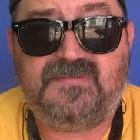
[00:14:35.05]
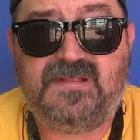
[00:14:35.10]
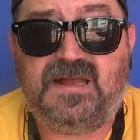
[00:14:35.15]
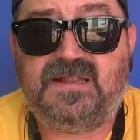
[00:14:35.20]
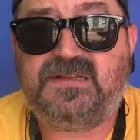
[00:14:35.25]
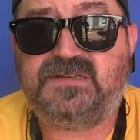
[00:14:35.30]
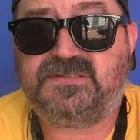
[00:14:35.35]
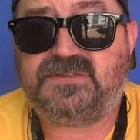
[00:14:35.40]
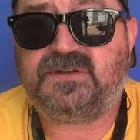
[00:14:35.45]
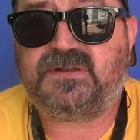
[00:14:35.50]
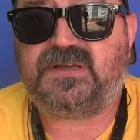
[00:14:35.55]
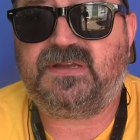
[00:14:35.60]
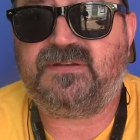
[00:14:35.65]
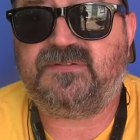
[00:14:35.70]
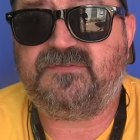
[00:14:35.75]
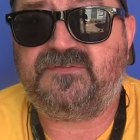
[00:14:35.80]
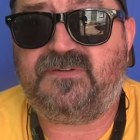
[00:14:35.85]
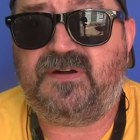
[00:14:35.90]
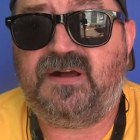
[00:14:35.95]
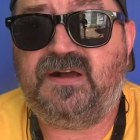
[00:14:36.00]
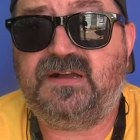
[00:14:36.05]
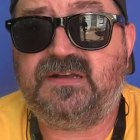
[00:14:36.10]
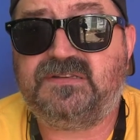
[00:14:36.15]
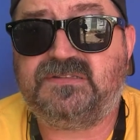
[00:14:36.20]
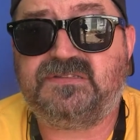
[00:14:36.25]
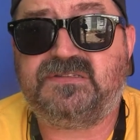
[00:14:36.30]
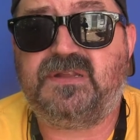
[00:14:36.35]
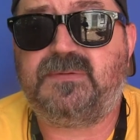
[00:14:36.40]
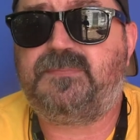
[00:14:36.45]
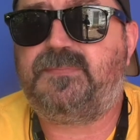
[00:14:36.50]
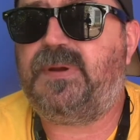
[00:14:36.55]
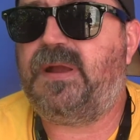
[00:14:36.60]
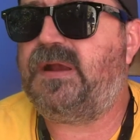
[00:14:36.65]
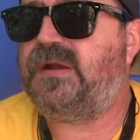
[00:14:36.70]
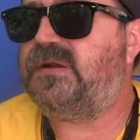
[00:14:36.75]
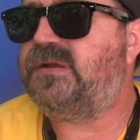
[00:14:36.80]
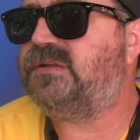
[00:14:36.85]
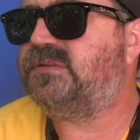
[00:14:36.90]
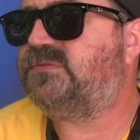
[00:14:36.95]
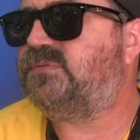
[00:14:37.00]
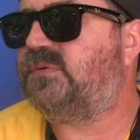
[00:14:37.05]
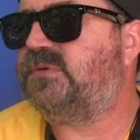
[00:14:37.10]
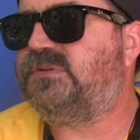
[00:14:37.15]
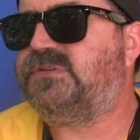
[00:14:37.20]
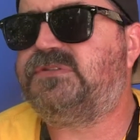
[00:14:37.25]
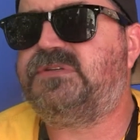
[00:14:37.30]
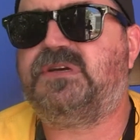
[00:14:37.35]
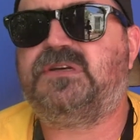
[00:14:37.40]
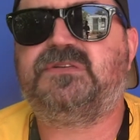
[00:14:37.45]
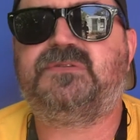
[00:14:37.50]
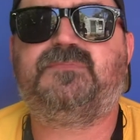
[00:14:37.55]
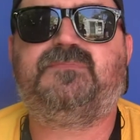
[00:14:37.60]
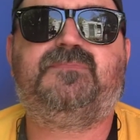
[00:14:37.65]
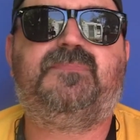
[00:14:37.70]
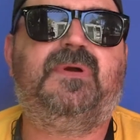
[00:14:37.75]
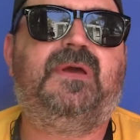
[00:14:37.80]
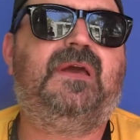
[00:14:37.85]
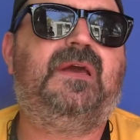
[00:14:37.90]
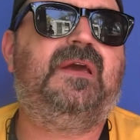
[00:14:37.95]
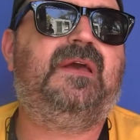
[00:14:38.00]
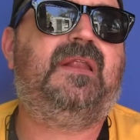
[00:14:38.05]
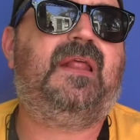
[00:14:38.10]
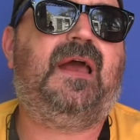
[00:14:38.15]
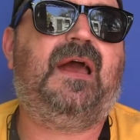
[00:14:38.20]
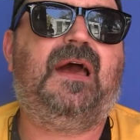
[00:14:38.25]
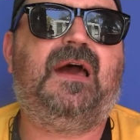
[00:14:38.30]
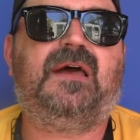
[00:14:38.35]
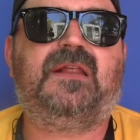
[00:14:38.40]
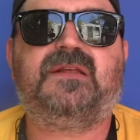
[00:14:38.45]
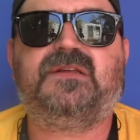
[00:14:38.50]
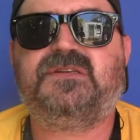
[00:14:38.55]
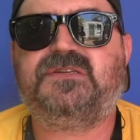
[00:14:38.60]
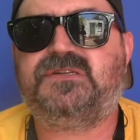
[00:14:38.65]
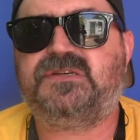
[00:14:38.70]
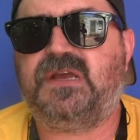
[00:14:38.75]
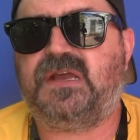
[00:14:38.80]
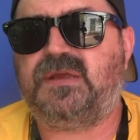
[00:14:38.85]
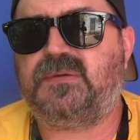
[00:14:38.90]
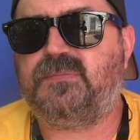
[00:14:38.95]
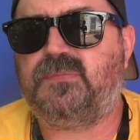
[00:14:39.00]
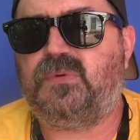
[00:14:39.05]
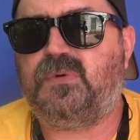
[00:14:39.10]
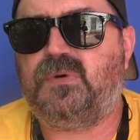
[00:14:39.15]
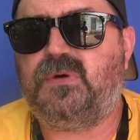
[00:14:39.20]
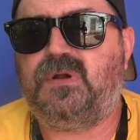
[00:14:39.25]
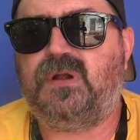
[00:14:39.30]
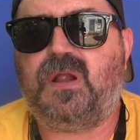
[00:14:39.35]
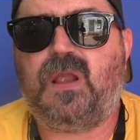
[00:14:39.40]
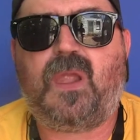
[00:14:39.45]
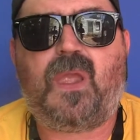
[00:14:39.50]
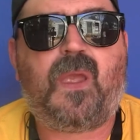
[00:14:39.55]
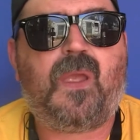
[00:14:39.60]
and he started getting fines and the parents were just bent out of shape, boy